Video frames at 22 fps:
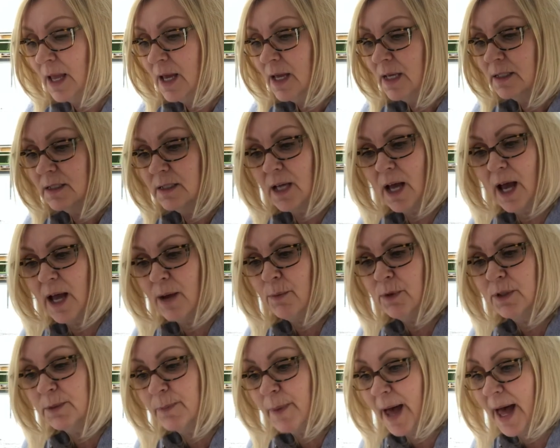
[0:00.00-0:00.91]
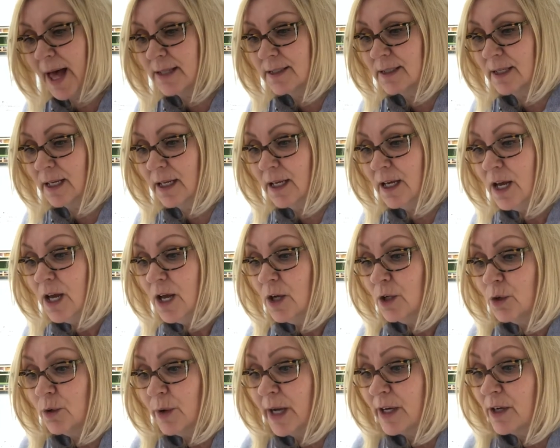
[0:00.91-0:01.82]
Time was passing.
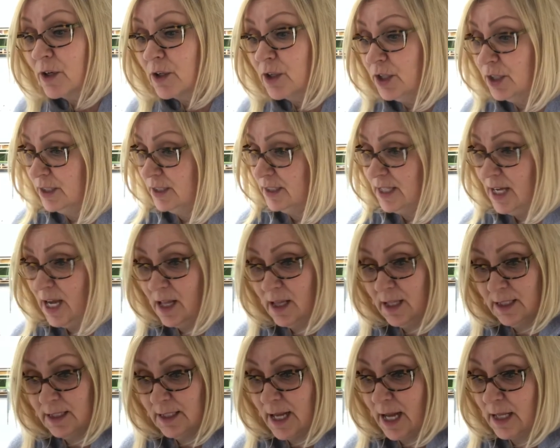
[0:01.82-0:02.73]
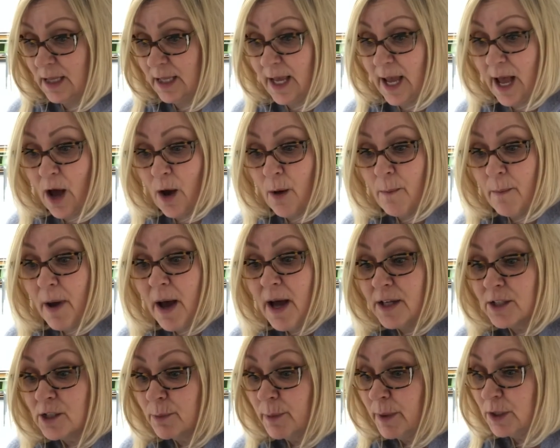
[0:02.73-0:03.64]
Gregor couldn't tell exactly how
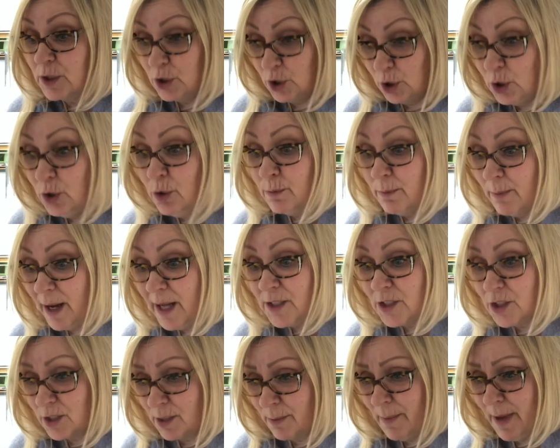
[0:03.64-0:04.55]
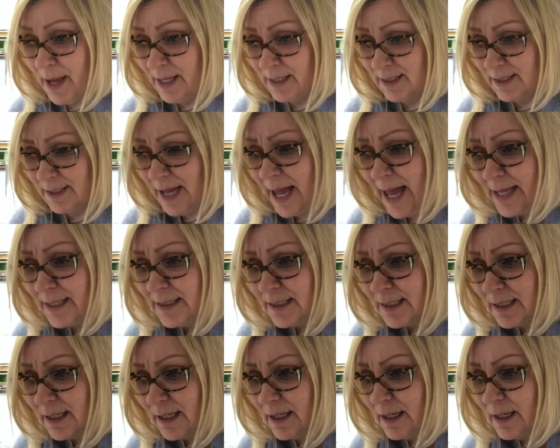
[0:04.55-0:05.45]
much, but too much to make
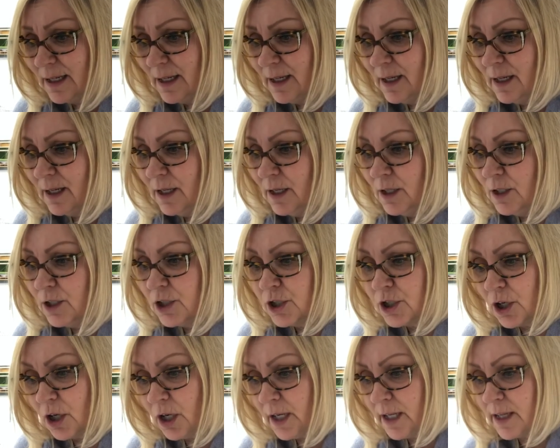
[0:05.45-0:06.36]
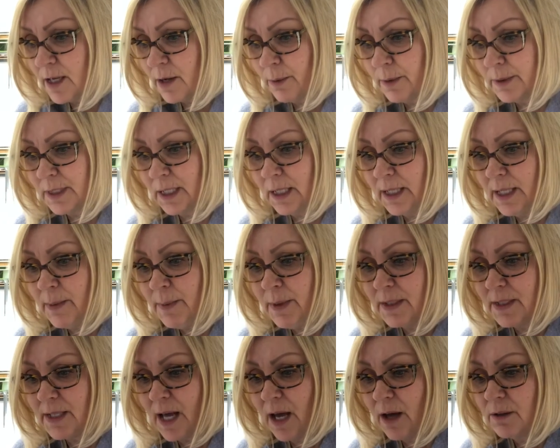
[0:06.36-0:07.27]
sense. Surely there was a
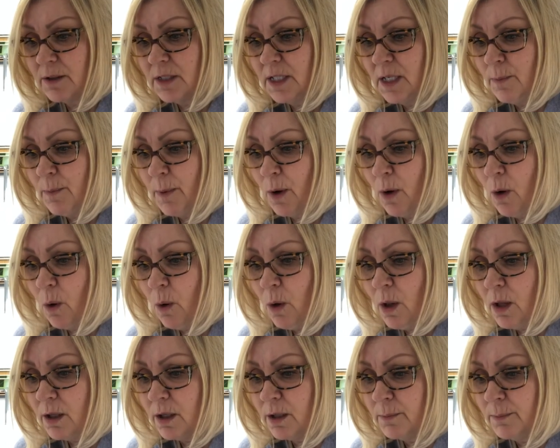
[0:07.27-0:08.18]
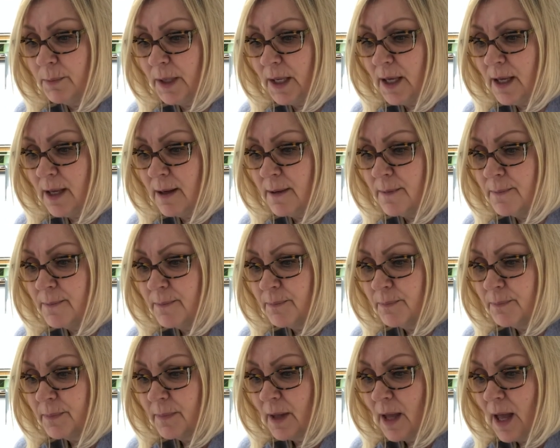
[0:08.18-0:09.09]
limit to how deep a hole could be.
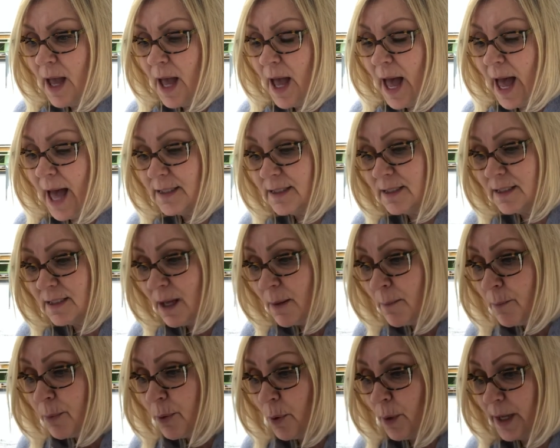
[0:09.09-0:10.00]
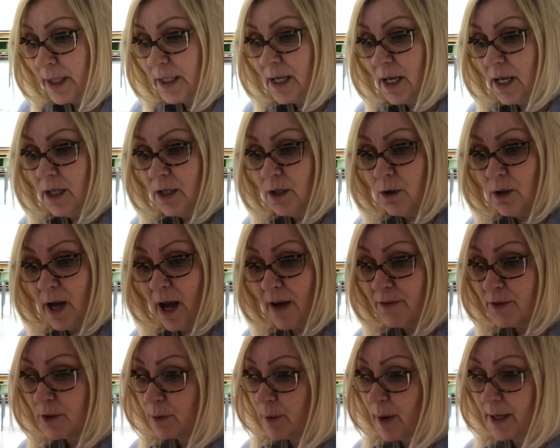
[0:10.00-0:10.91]
At some point, you'd
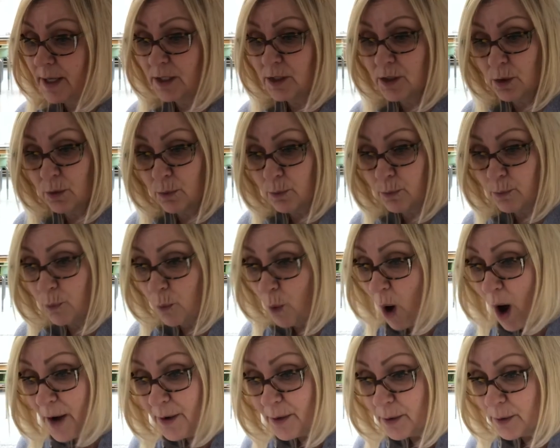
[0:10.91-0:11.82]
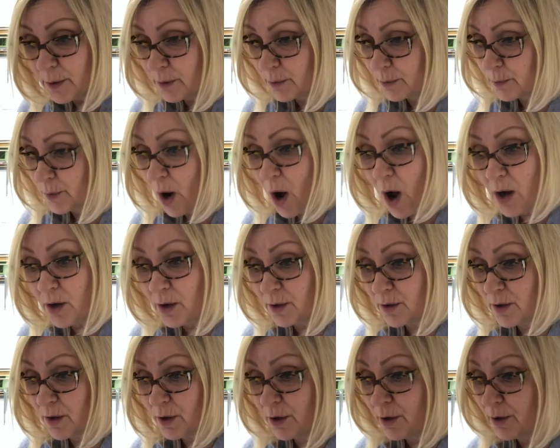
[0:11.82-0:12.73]
have to run into water or rock or
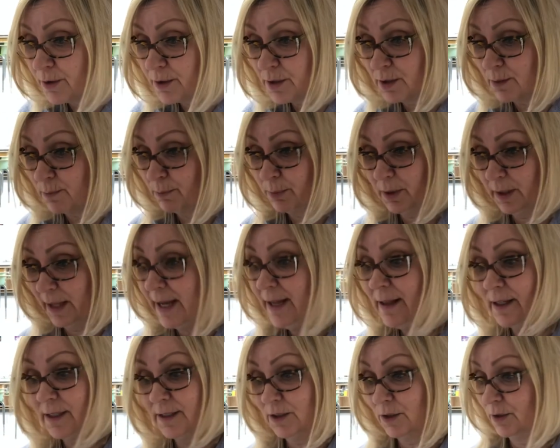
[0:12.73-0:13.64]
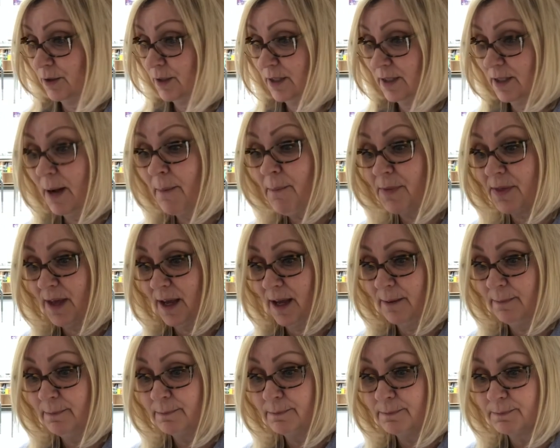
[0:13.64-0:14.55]
the Earth's platelets or
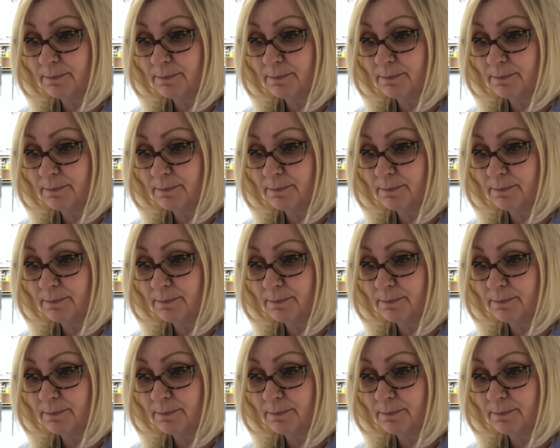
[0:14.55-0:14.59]
something.